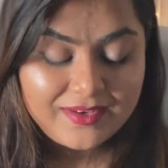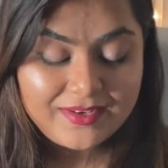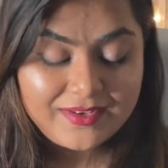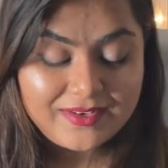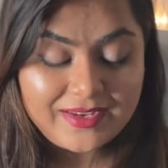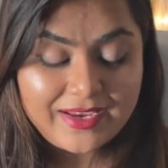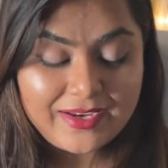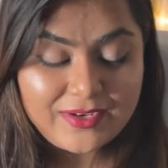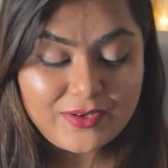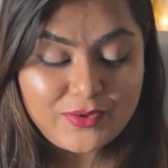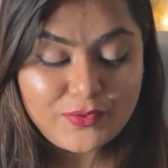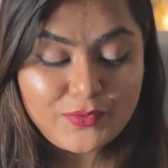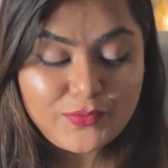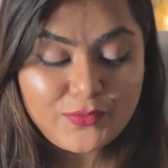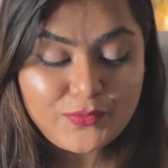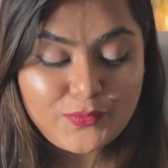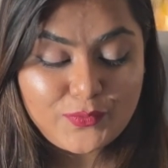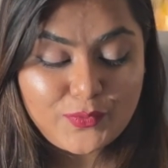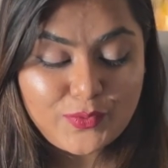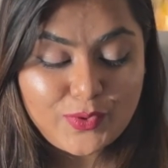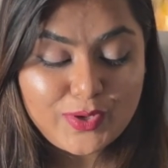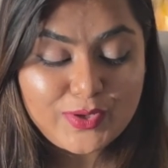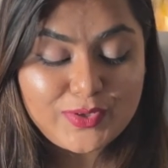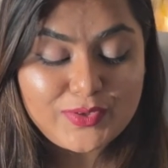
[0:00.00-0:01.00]
Knight of
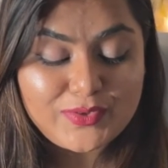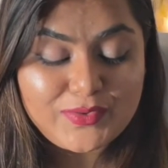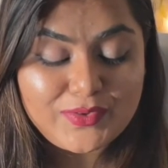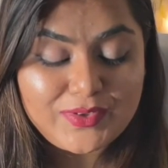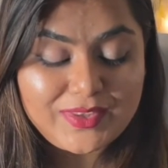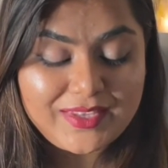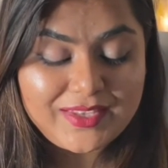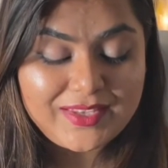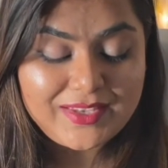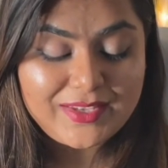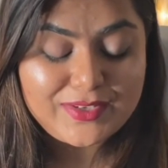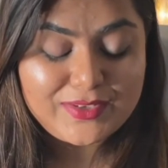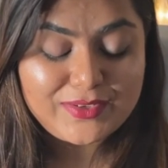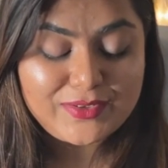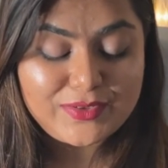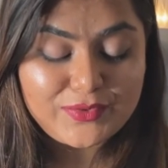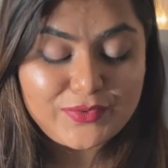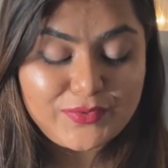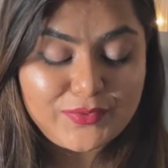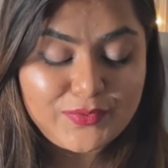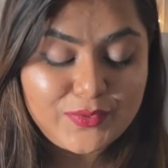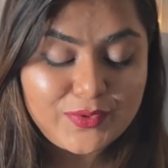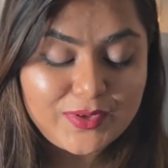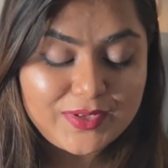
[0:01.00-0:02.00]
Wands with the Ace
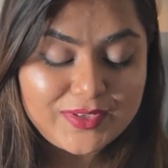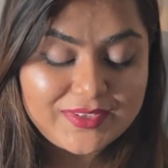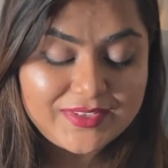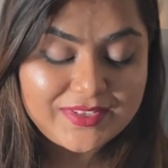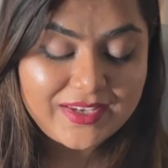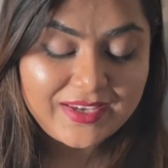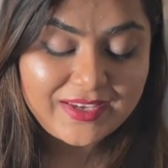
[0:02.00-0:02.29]
of Wands